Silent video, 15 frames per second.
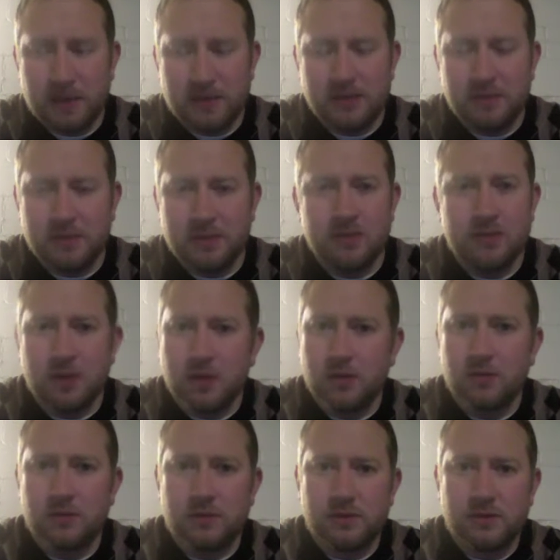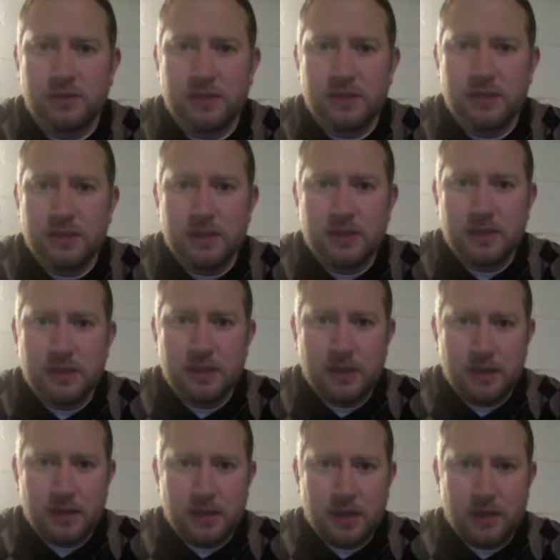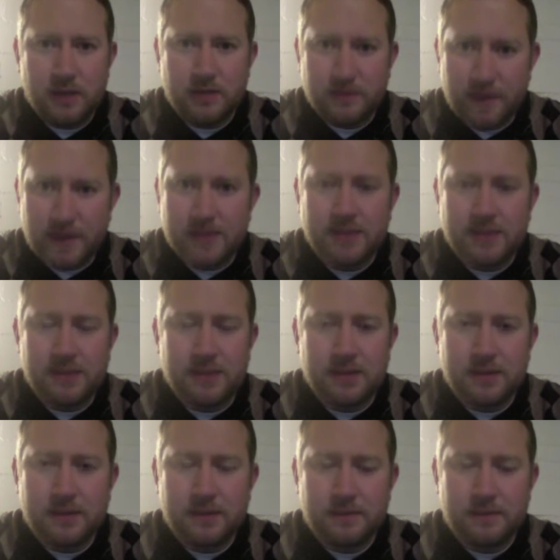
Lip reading: some of the struggles I was facing.